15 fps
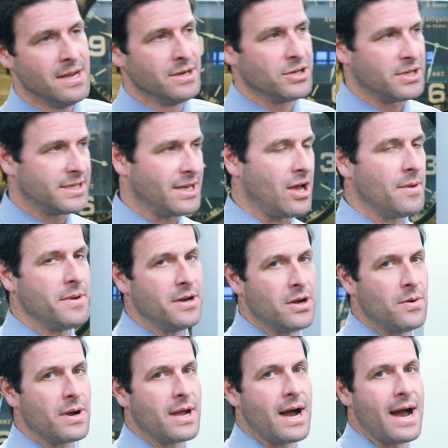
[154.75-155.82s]
Just tell them you
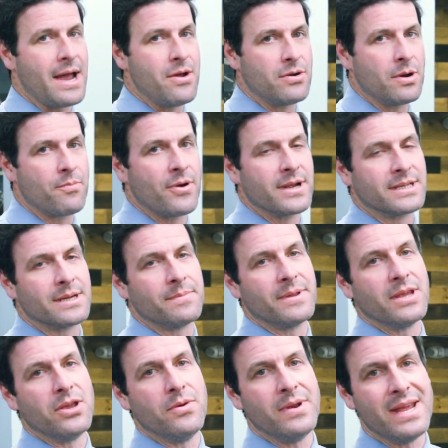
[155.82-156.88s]
know a guy who could bring
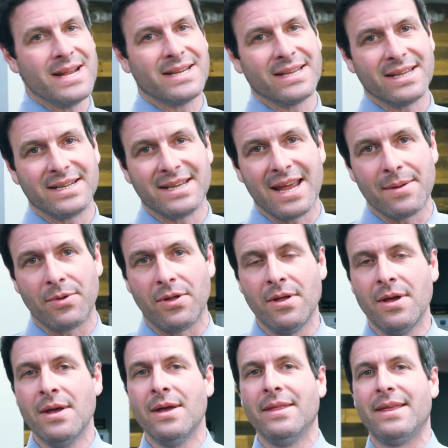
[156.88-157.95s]
something unique to the table
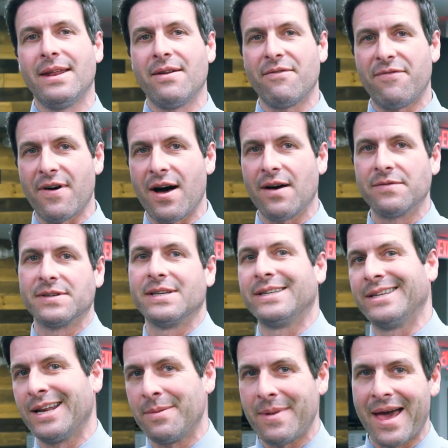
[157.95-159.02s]
that involves a
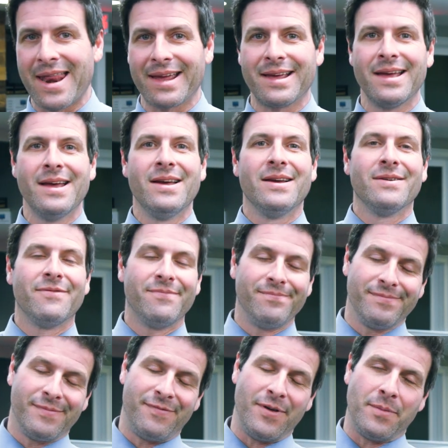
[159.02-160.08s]
cinematic
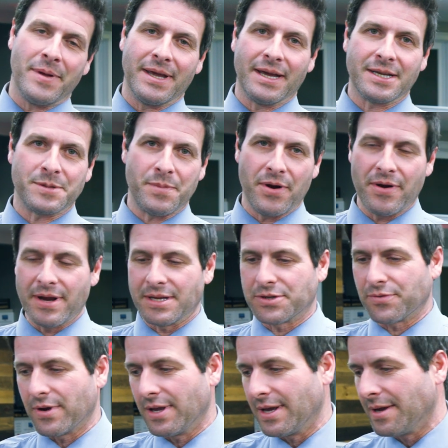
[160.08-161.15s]
filming
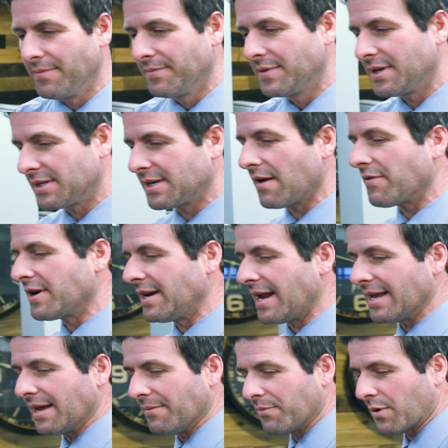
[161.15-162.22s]
experience, really. Discover
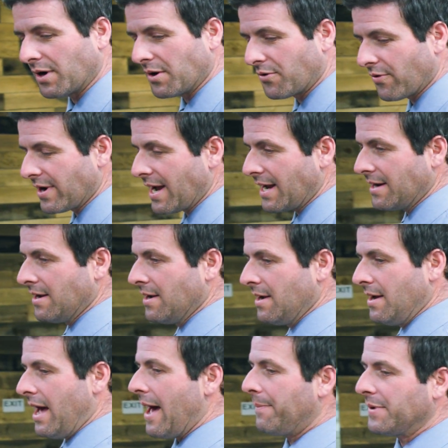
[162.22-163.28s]
Connecticut. We're going to create
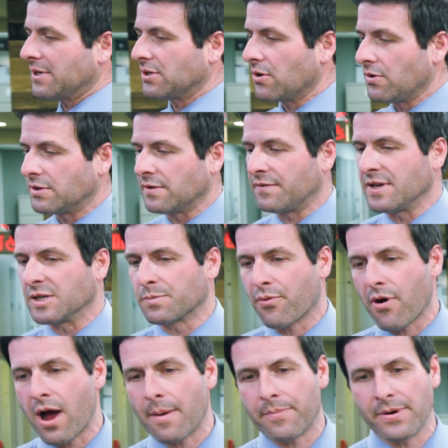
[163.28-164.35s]
episodes of these
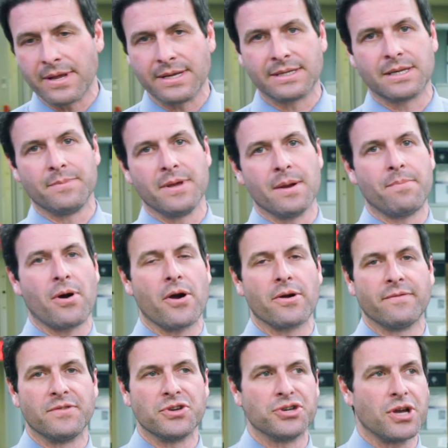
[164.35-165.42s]
properties to be a part
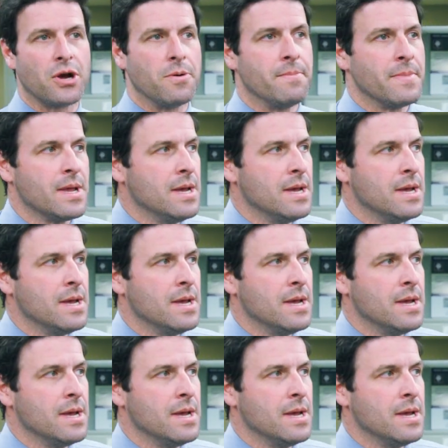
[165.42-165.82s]
of the show.